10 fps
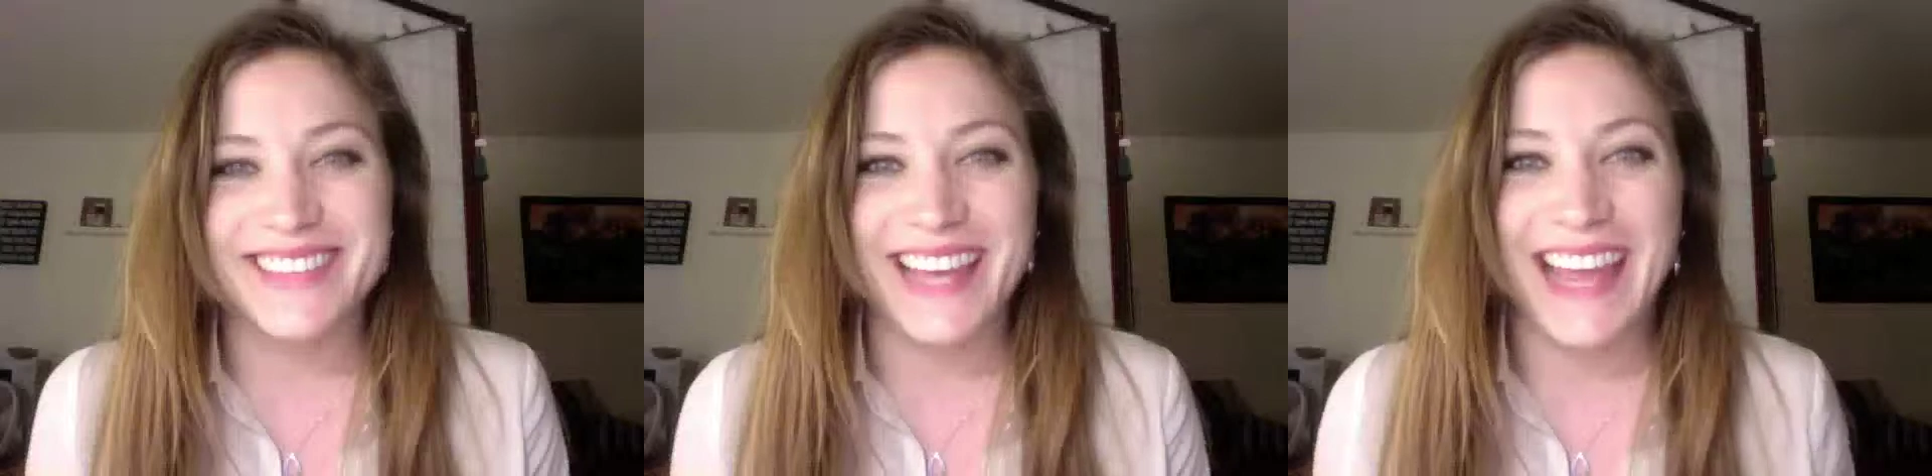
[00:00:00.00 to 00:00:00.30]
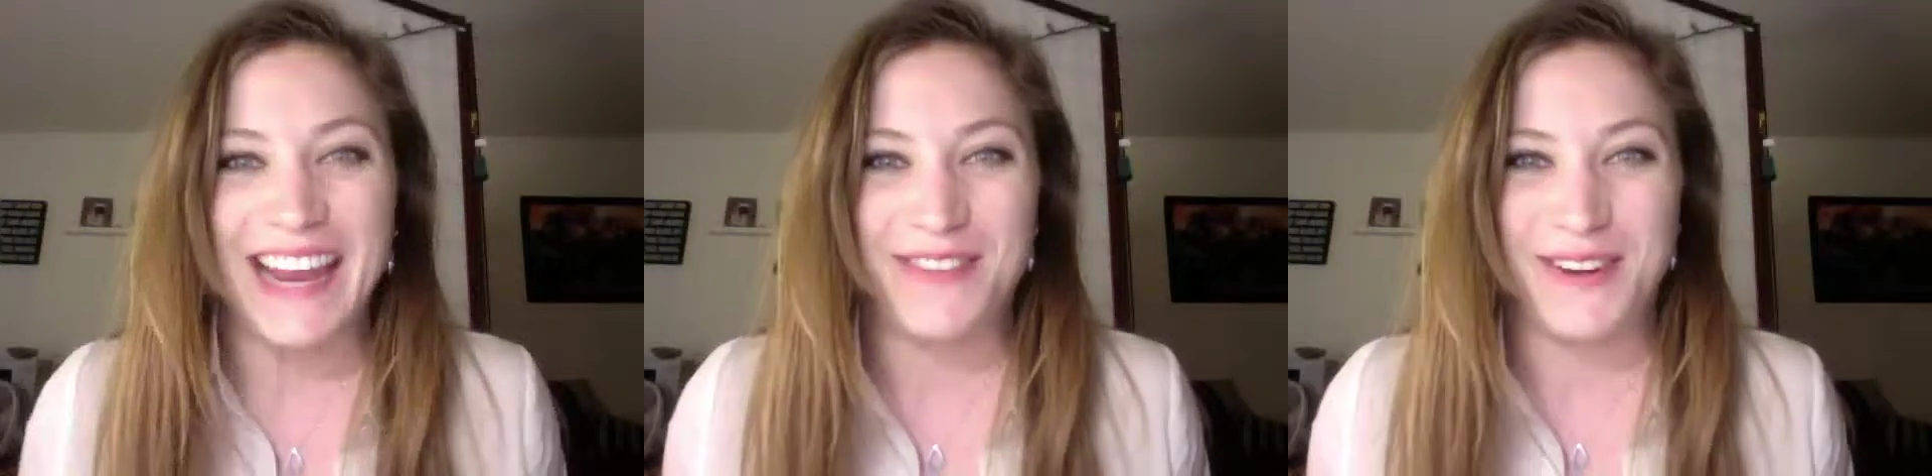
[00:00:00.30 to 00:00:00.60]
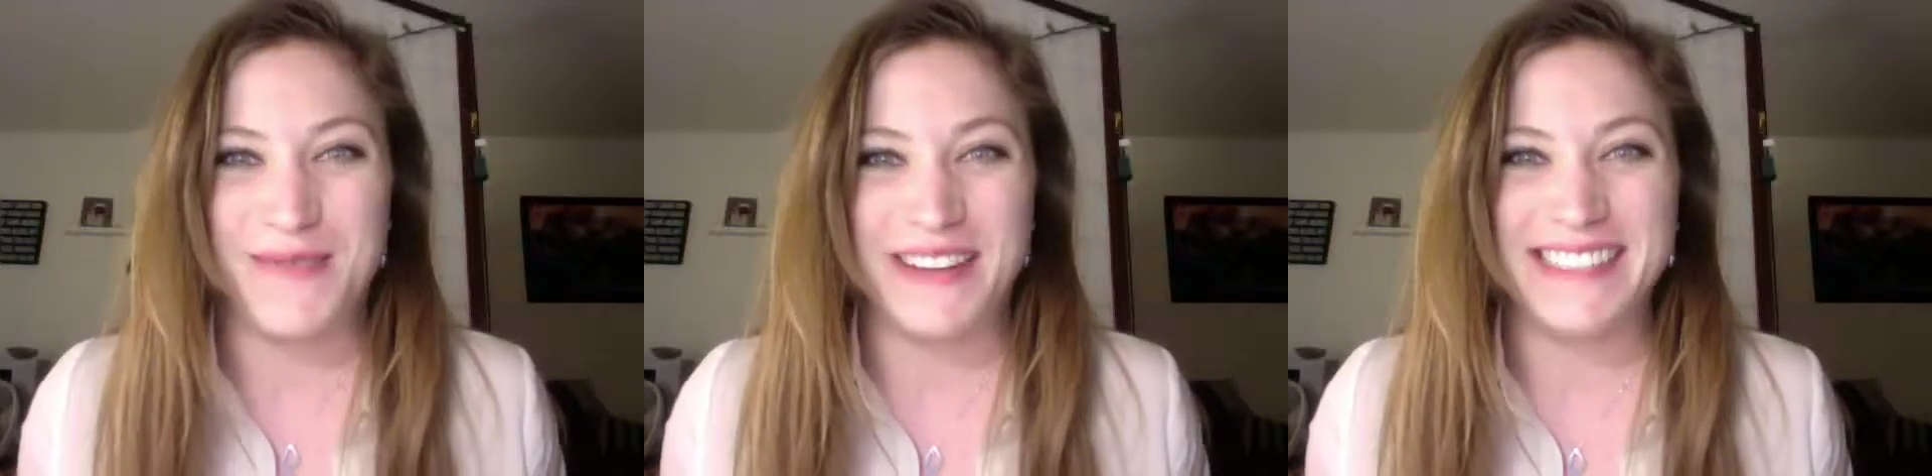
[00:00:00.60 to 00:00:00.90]
Hey
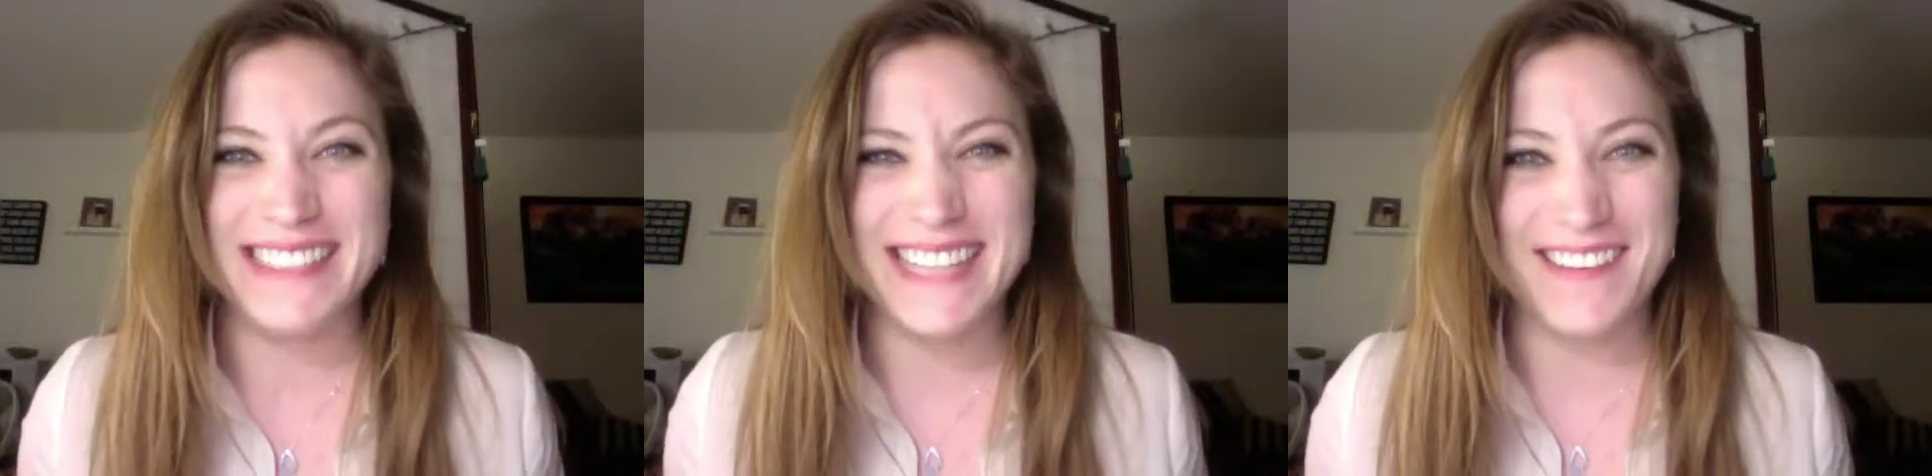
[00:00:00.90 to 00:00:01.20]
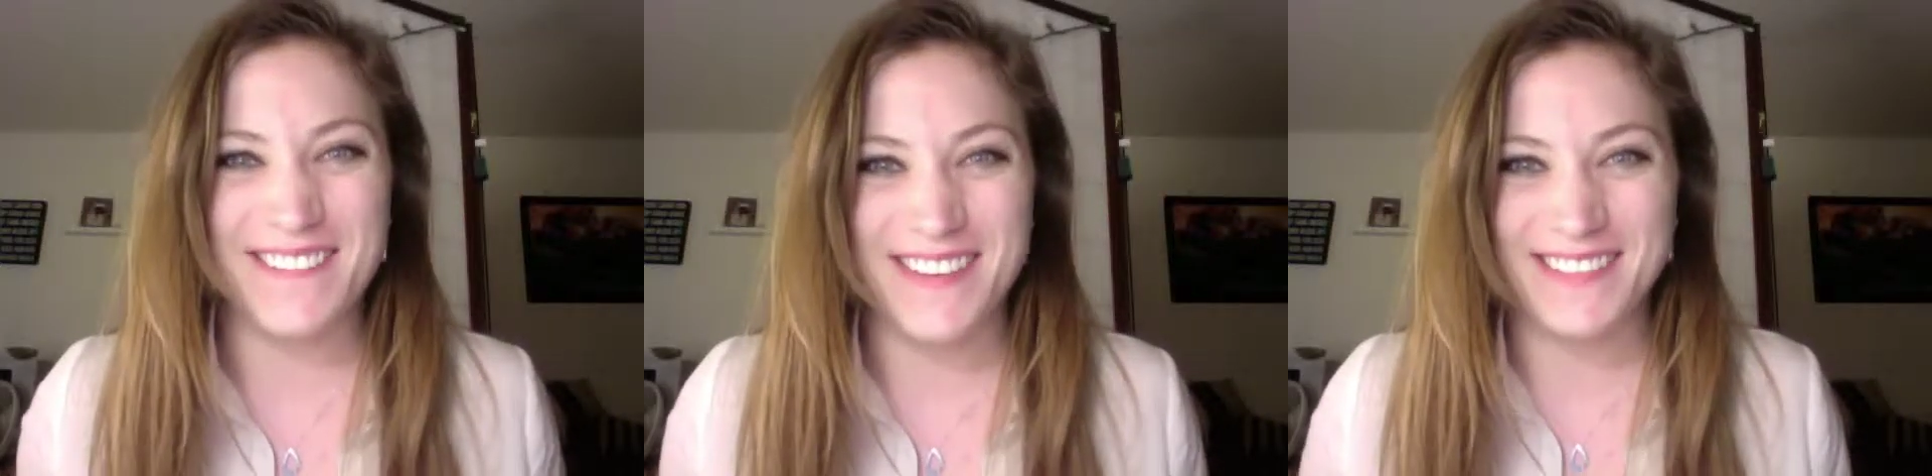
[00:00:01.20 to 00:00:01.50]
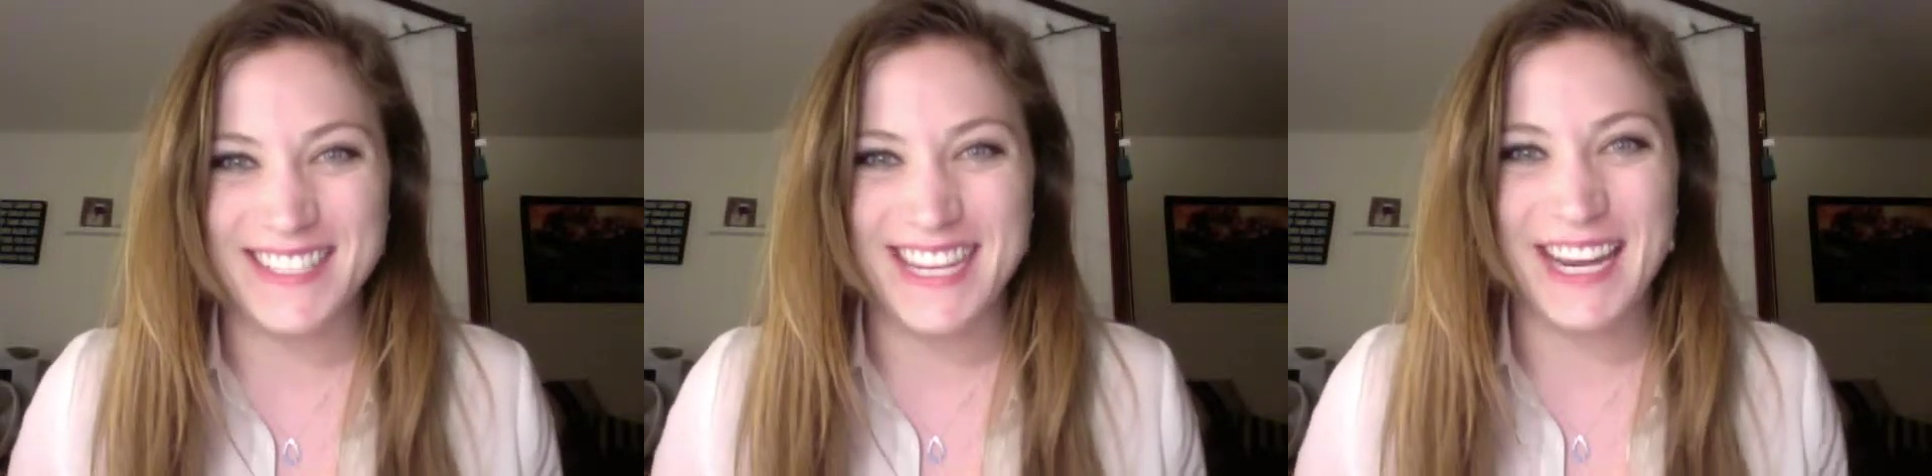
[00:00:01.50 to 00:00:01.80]
everyone, day
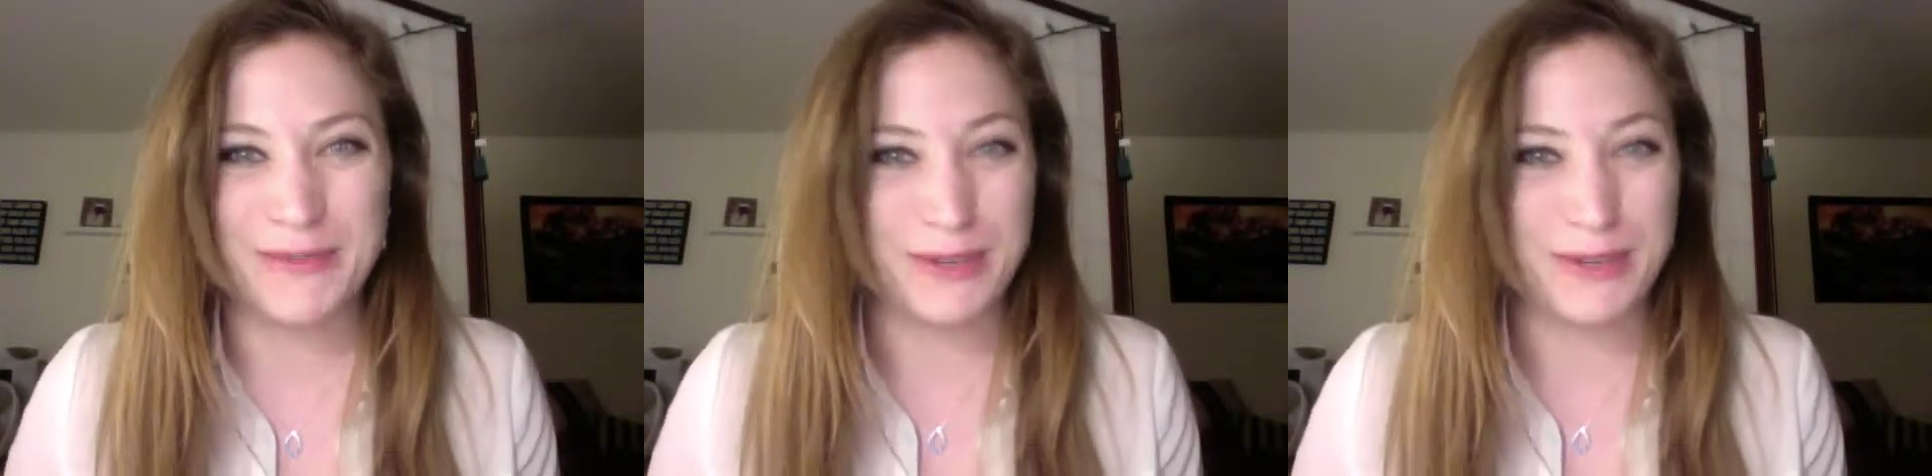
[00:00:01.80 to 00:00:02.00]
15.